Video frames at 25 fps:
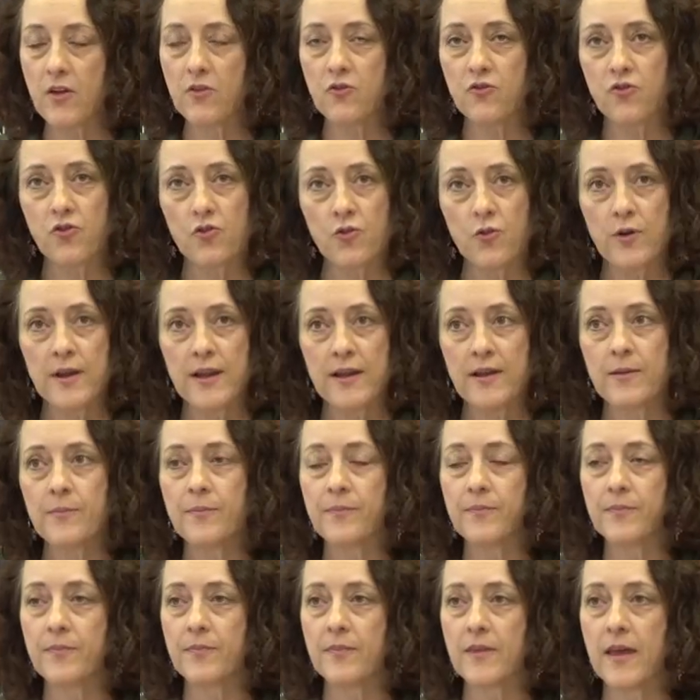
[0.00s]
during
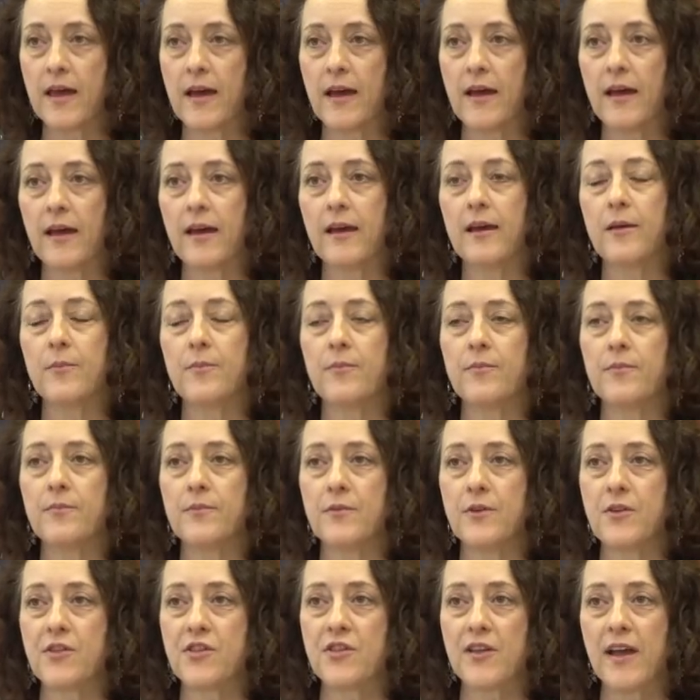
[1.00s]

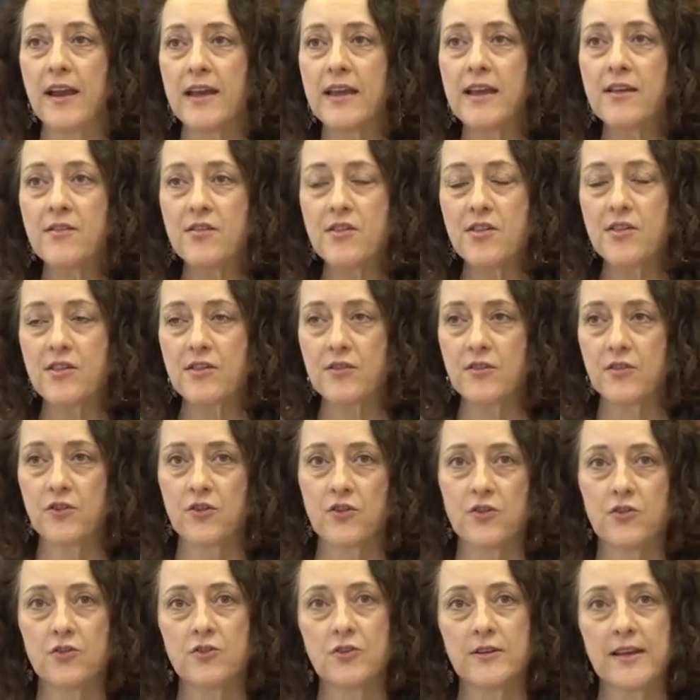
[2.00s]
your studies
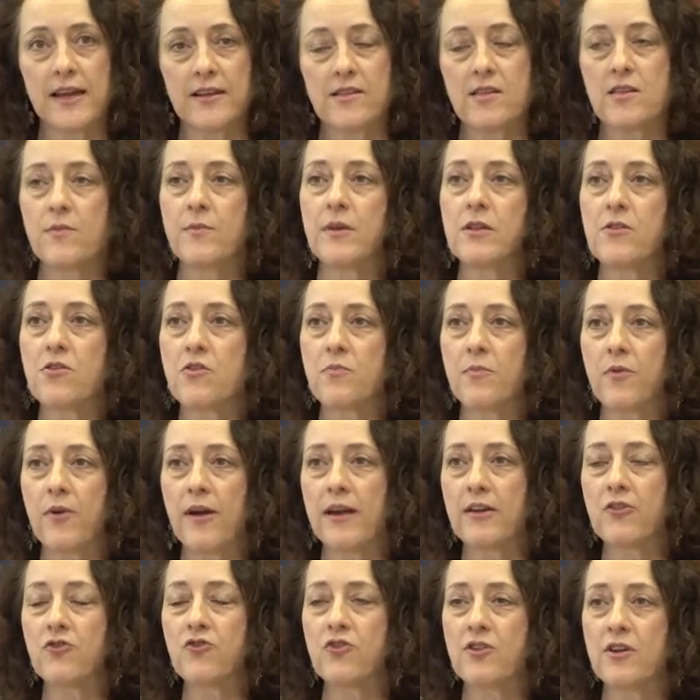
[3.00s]
to get some
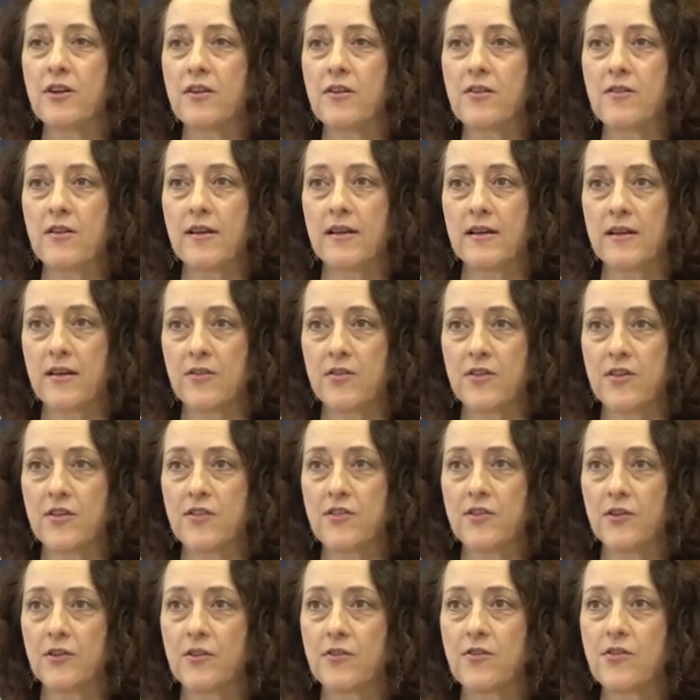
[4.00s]
inspiration and
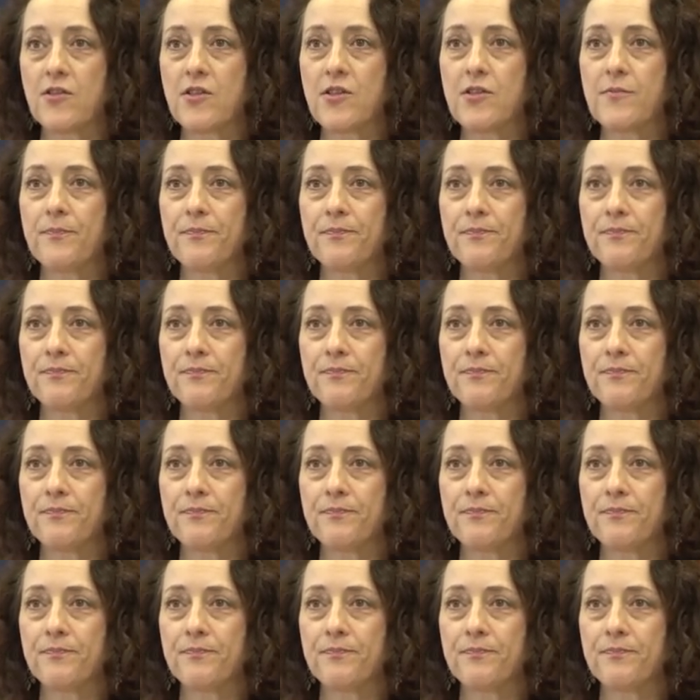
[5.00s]
assistance.